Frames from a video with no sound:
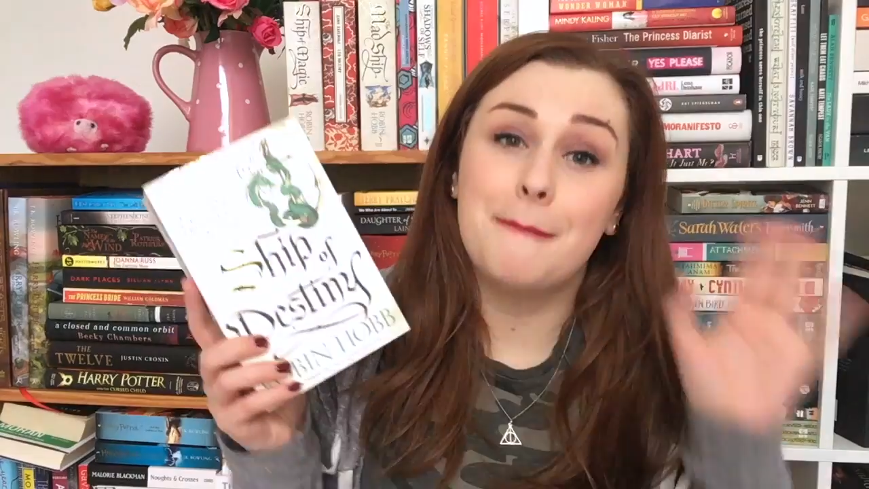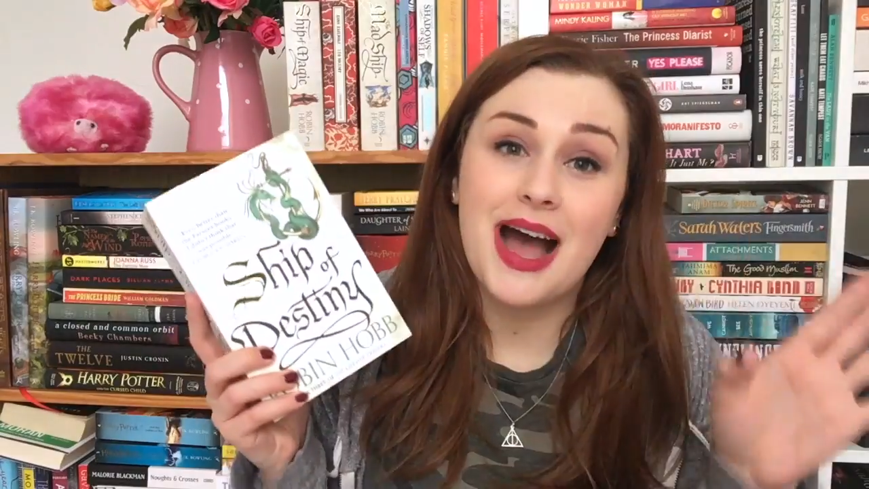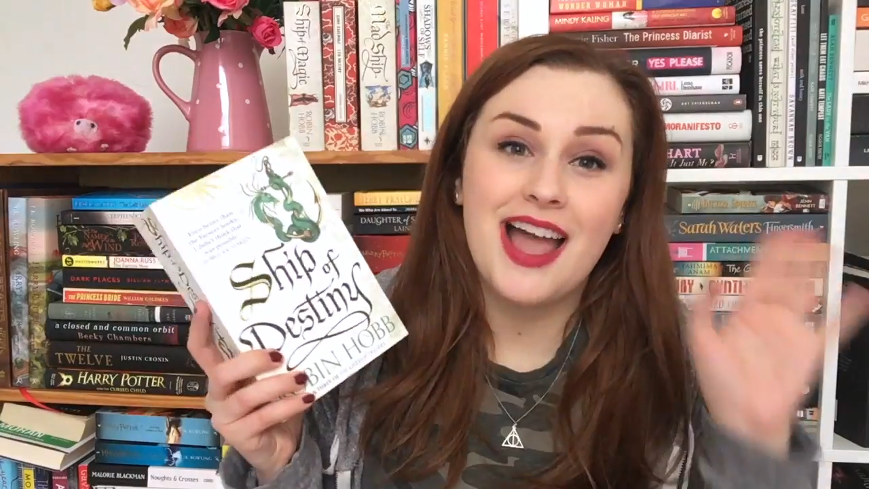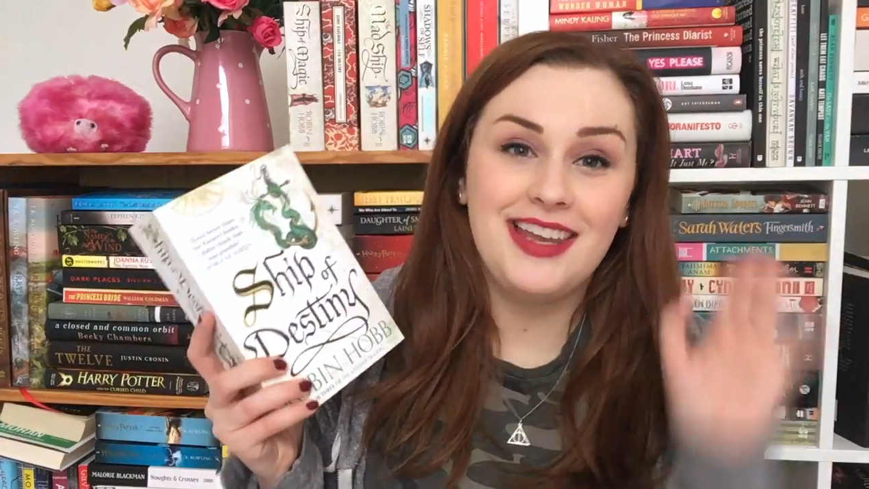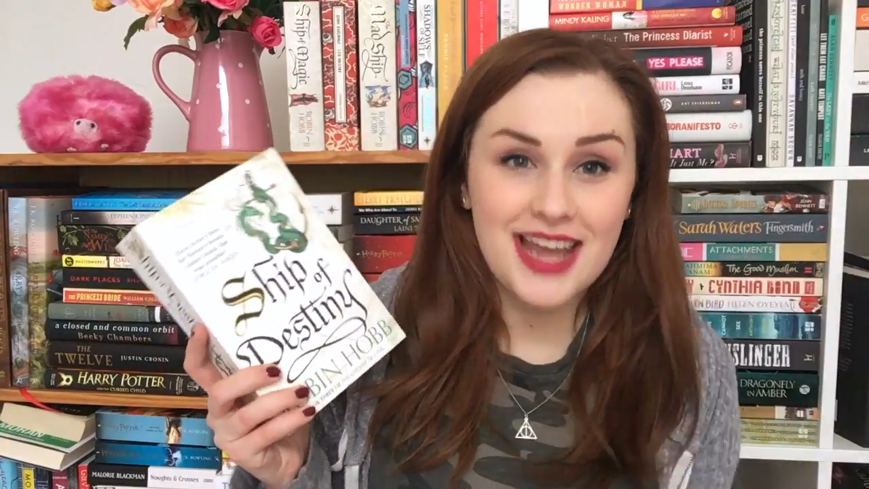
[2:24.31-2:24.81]

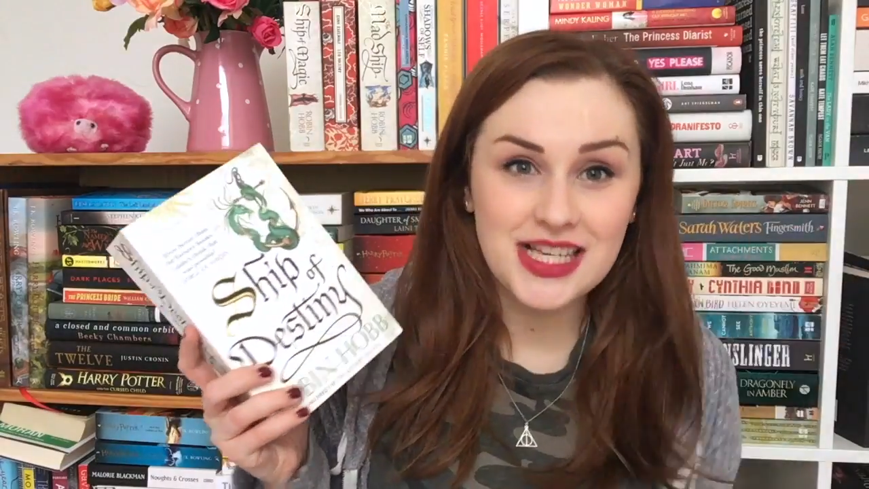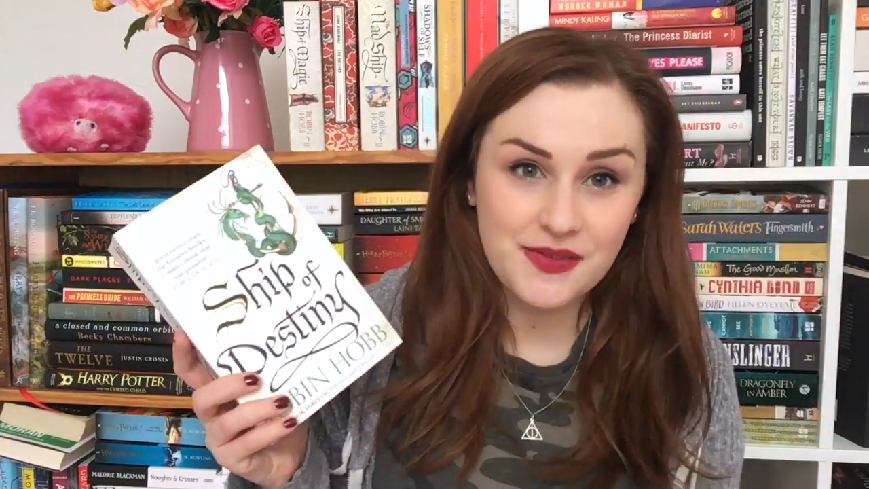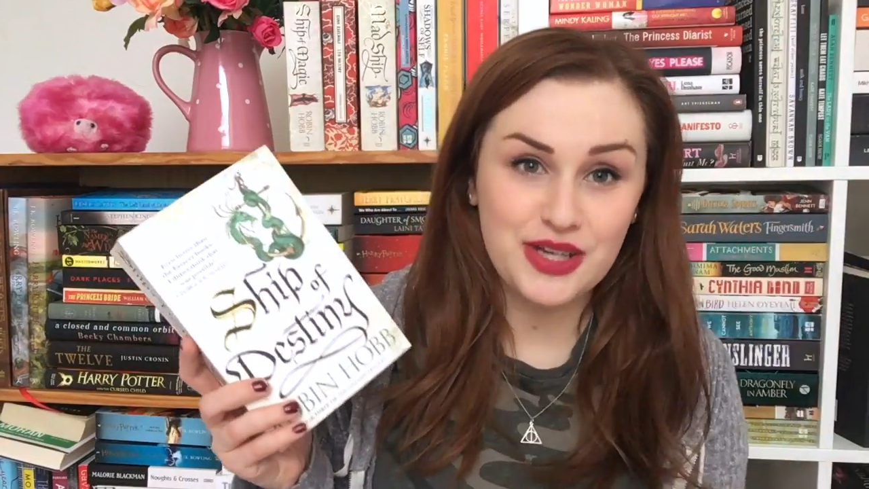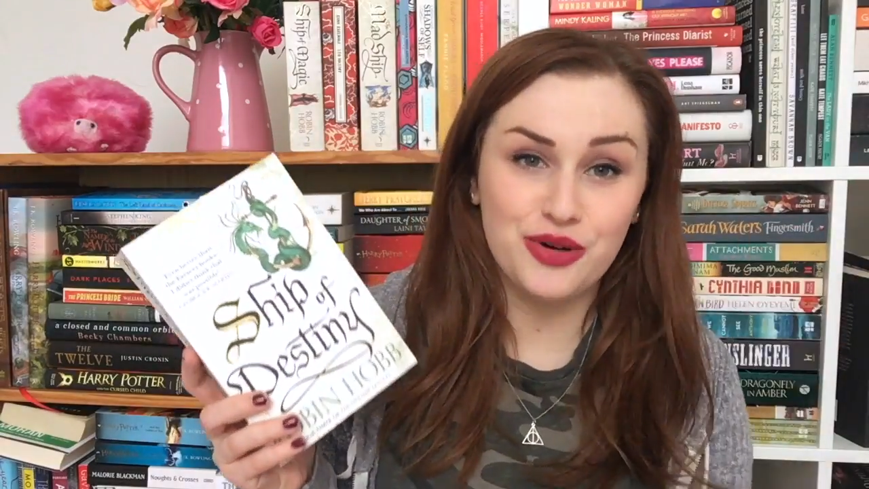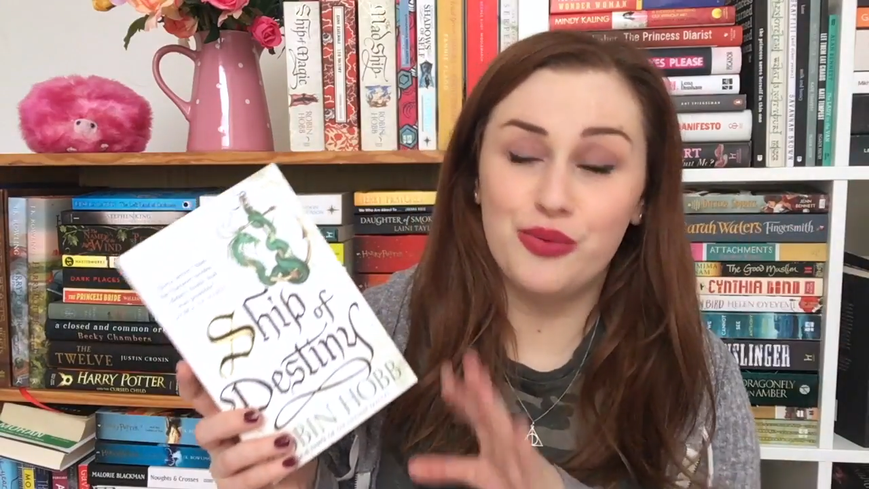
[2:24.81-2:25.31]
My next
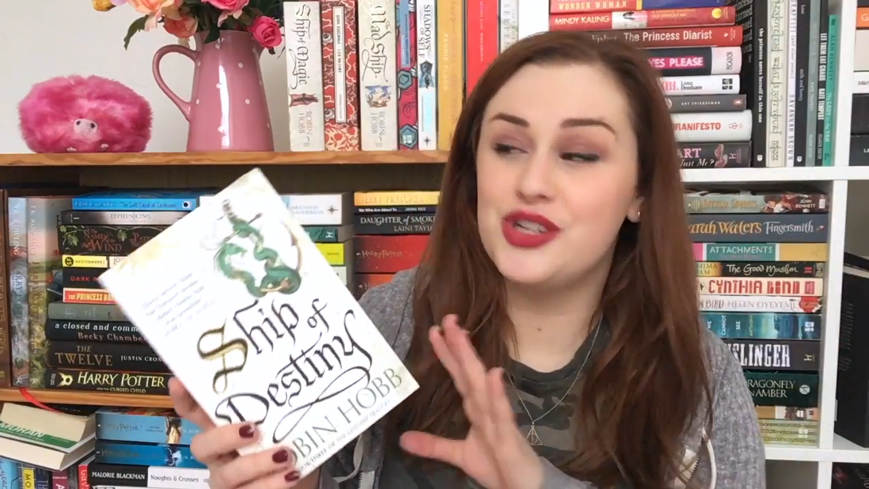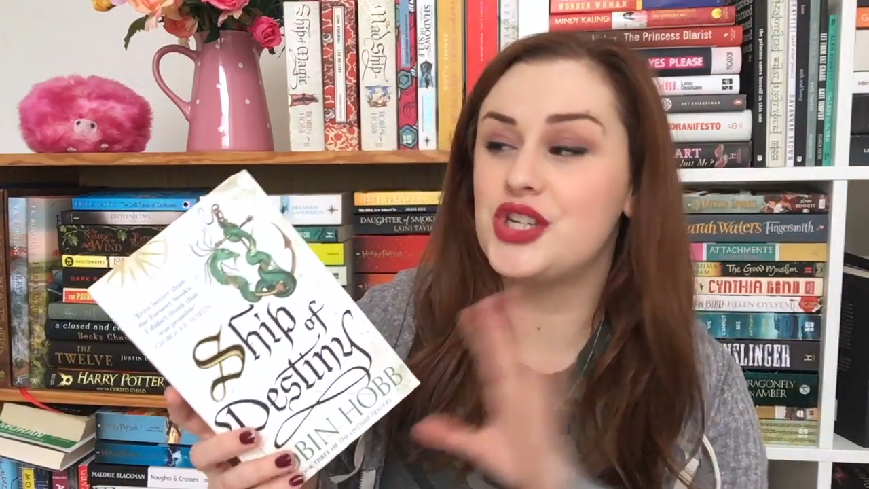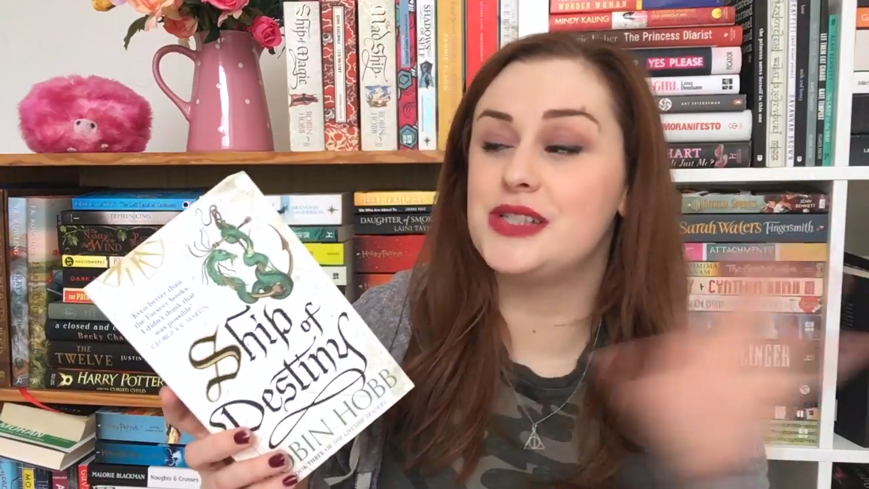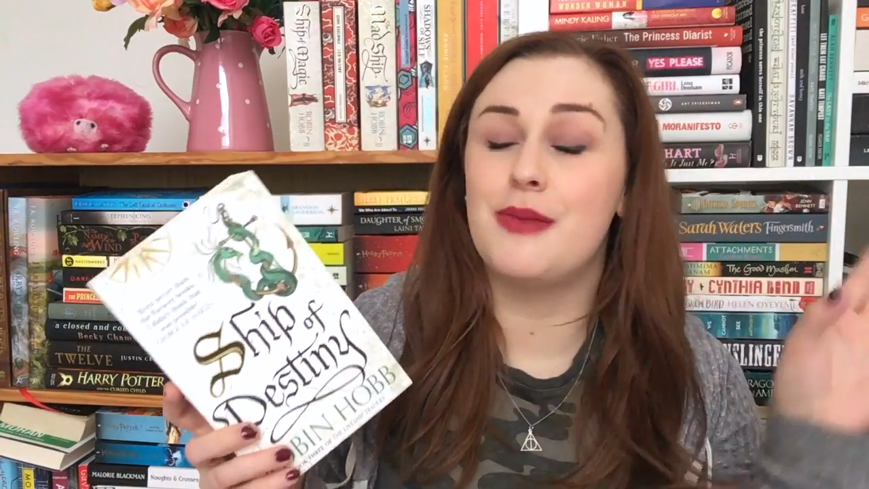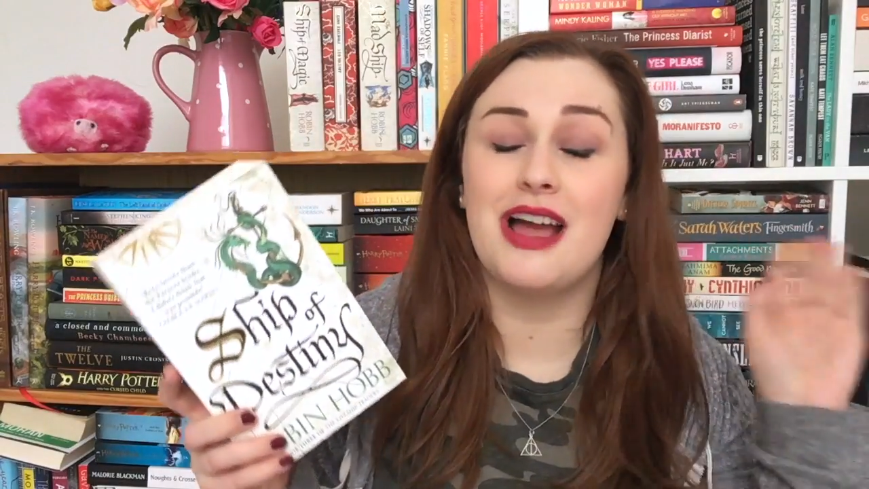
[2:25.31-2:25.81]
video, which
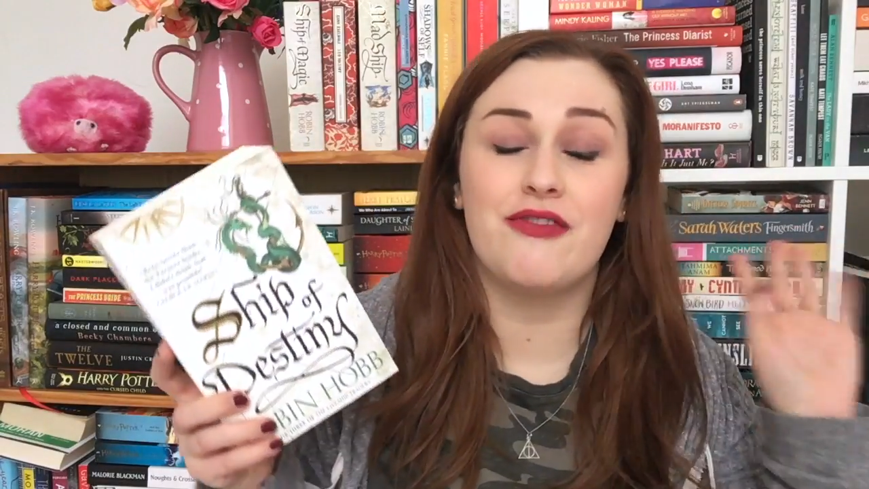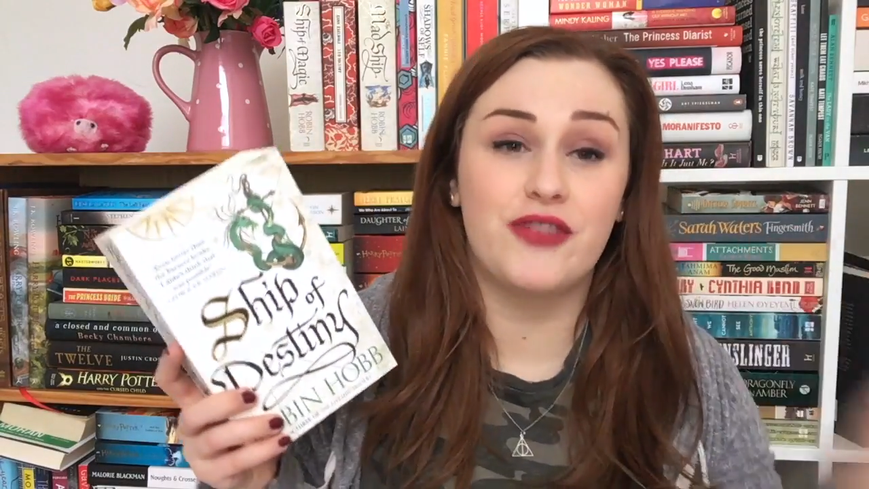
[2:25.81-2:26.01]
is my